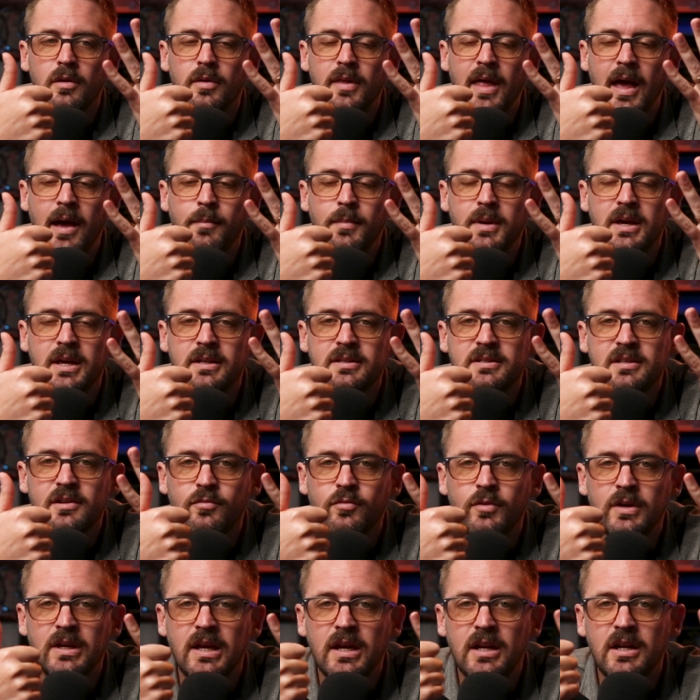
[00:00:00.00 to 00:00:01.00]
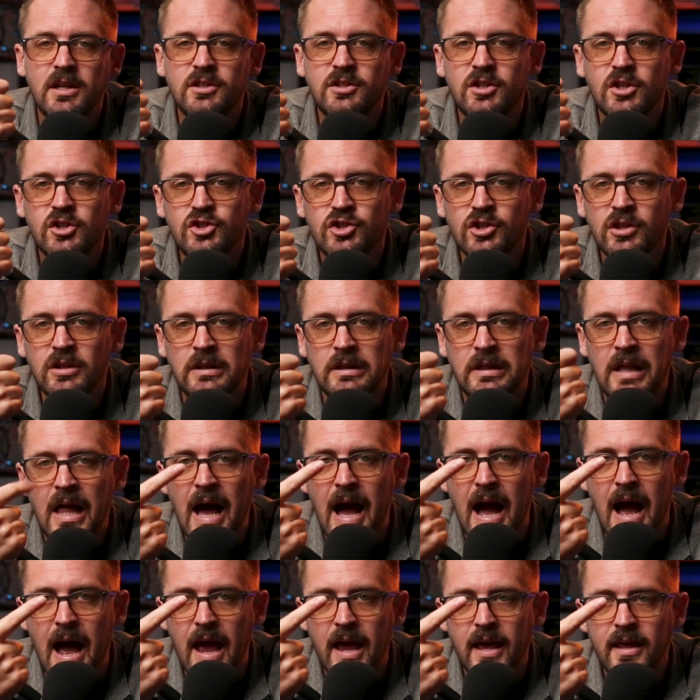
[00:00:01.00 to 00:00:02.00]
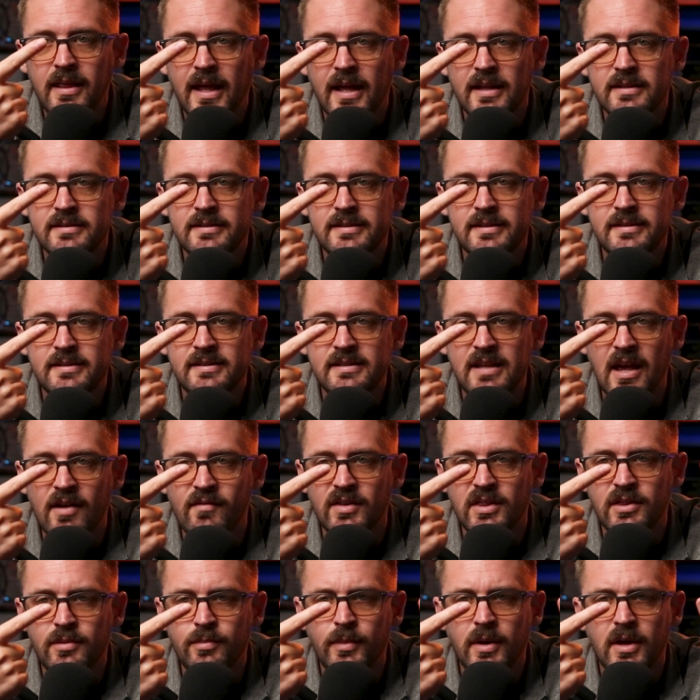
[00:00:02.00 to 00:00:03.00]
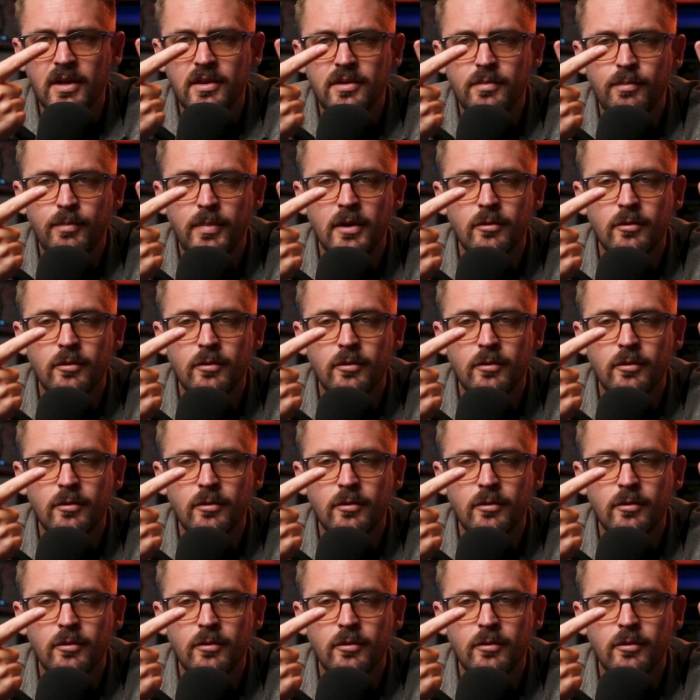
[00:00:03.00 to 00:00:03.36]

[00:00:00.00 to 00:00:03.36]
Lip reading: that means if we get into July, that's the 7th month.